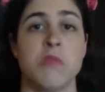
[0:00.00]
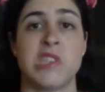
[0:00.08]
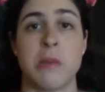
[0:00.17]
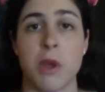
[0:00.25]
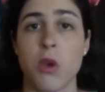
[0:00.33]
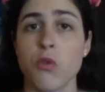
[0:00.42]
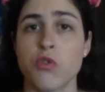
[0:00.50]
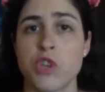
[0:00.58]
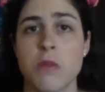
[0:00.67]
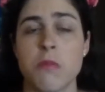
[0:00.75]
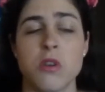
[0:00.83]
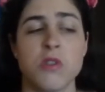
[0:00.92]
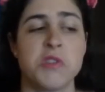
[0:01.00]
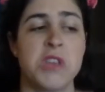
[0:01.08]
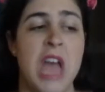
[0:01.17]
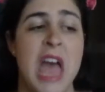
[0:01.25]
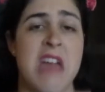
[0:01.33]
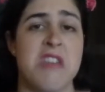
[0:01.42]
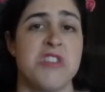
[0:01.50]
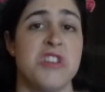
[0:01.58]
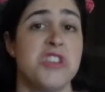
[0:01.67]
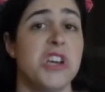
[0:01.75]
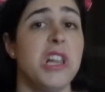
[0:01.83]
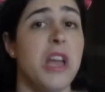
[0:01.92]
Simic Growth Chambers and
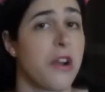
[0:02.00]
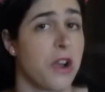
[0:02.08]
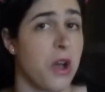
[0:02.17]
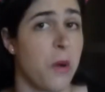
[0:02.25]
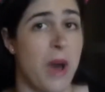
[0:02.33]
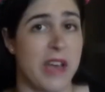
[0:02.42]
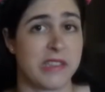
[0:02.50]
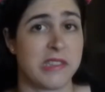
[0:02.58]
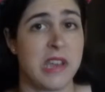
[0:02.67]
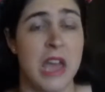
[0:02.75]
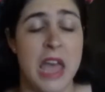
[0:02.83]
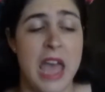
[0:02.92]
Teleria West.